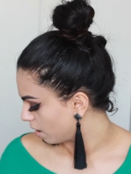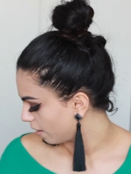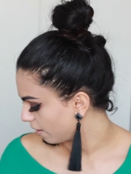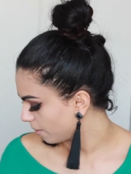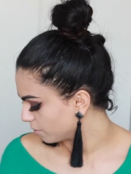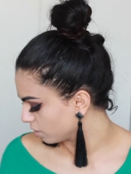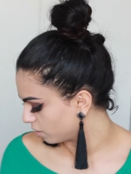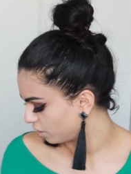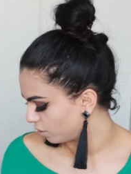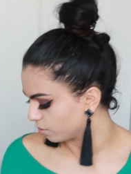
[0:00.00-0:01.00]
I think I'm just
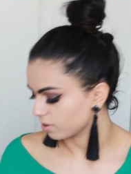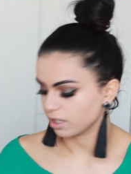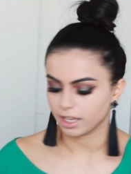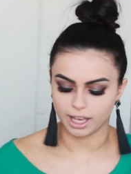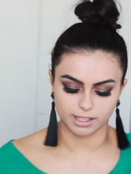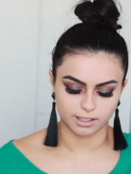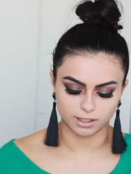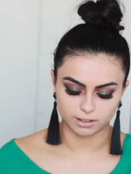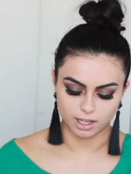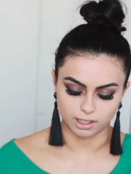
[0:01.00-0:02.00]
going to use the
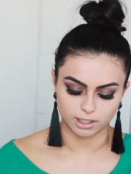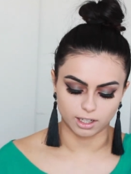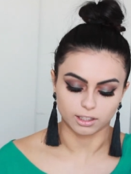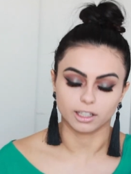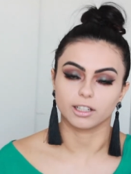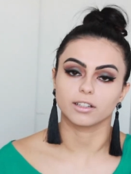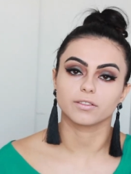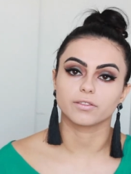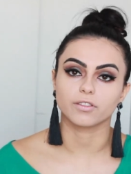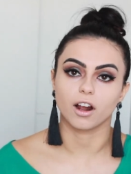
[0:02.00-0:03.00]
hazelnut color
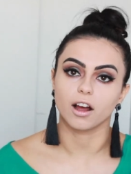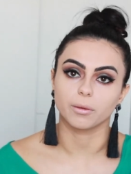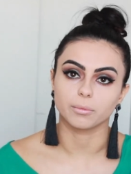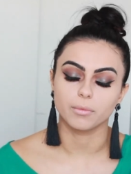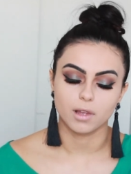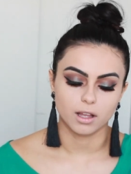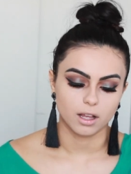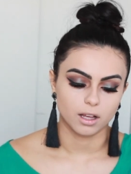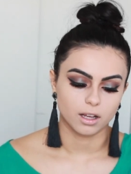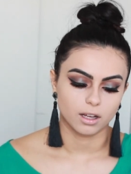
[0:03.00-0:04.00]
from
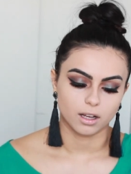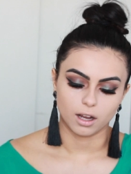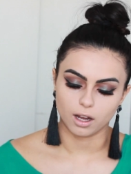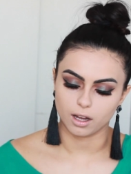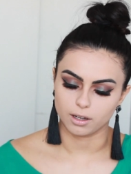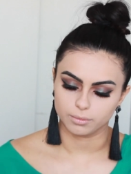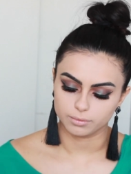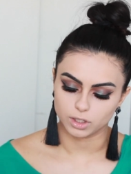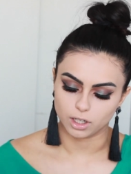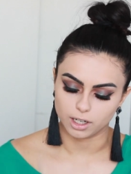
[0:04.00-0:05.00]

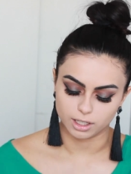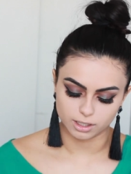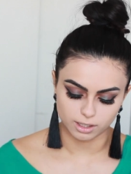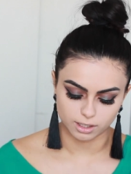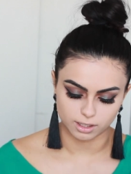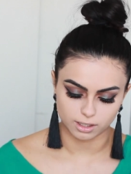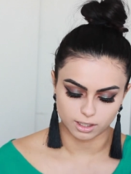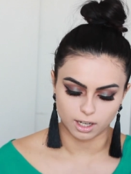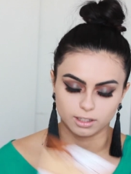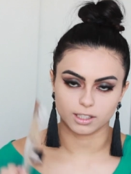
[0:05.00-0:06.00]
NARS
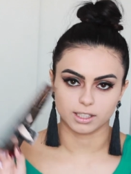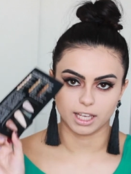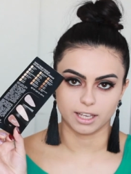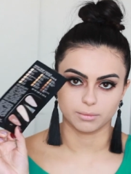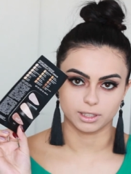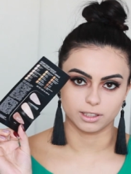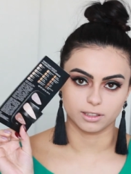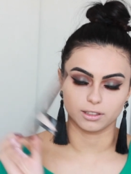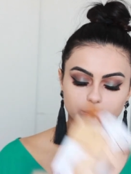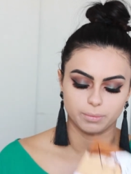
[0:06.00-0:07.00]
on the same
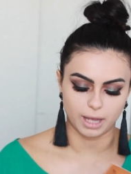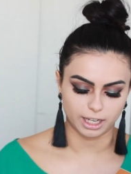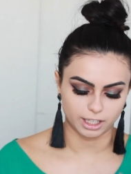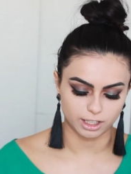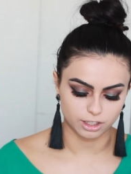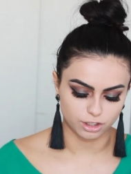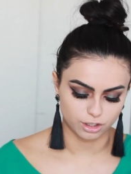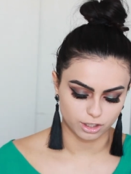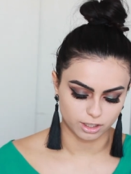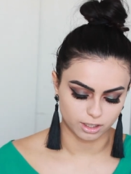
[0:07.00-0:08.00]
little
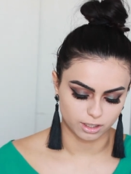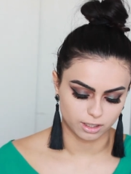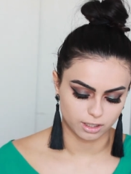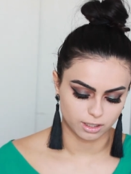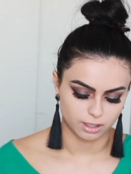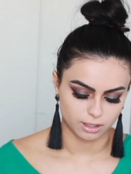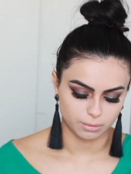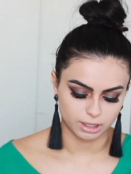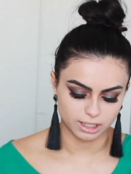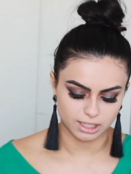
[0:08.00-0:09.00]
package.
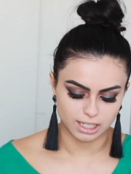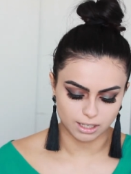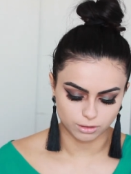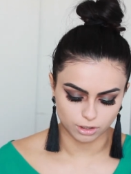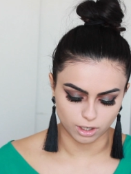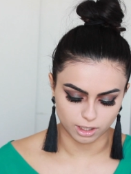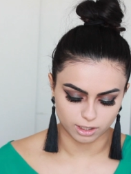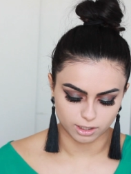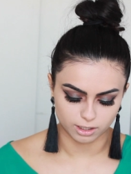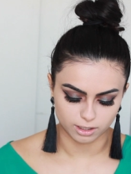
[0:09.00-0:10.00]
Let's see how dark.
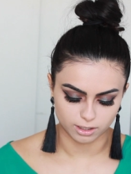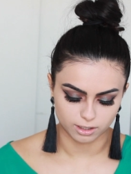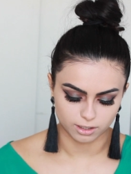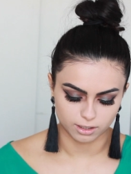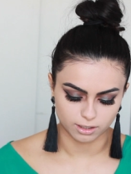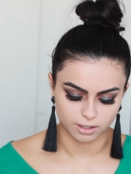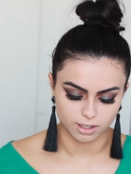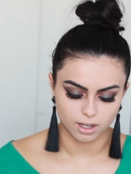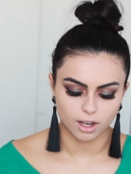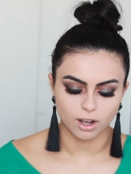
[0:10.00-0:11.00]

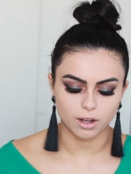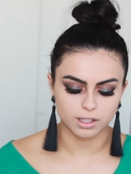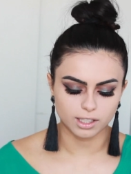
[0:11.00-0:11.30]
Well,